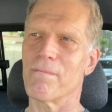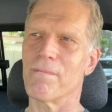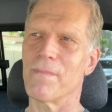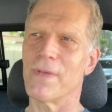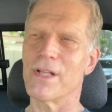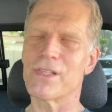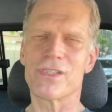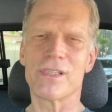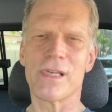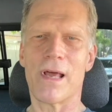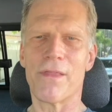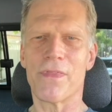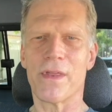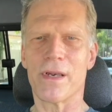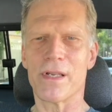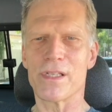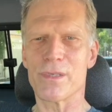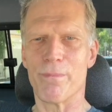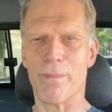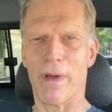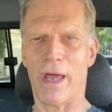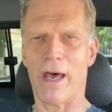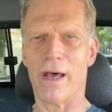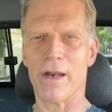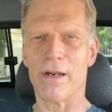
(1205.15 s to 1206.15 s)
it's not that it's
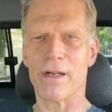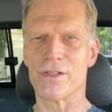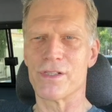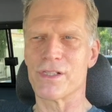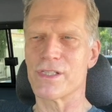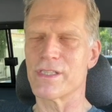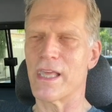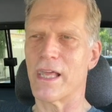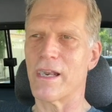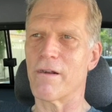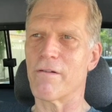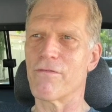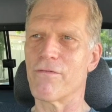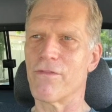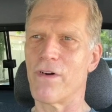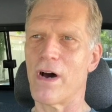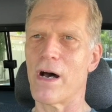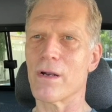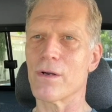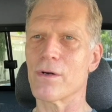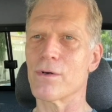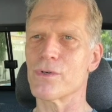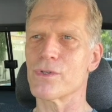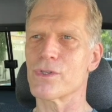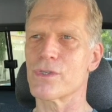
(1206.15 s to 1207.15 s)
bad. It's that it
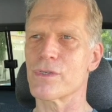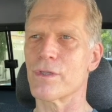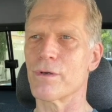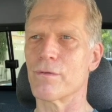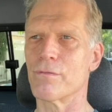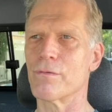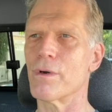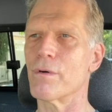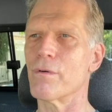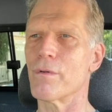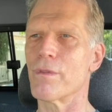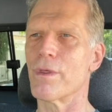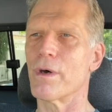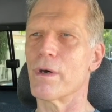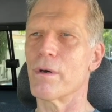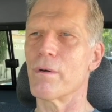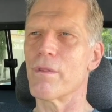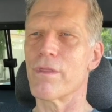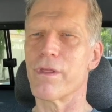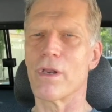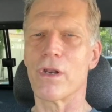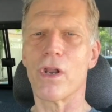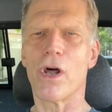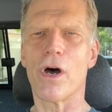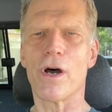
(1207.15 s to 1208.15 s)
follows the
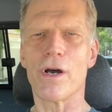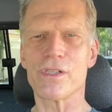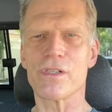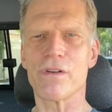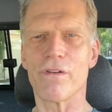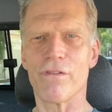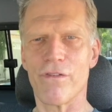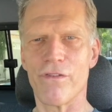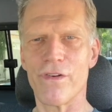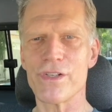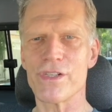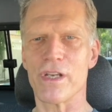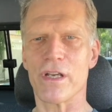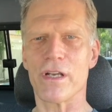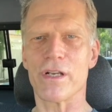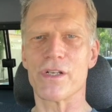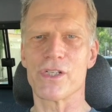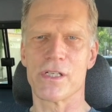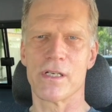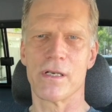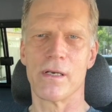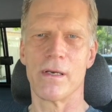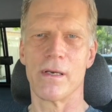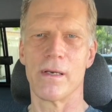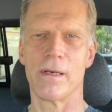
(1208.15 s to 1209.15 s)
laws of physics.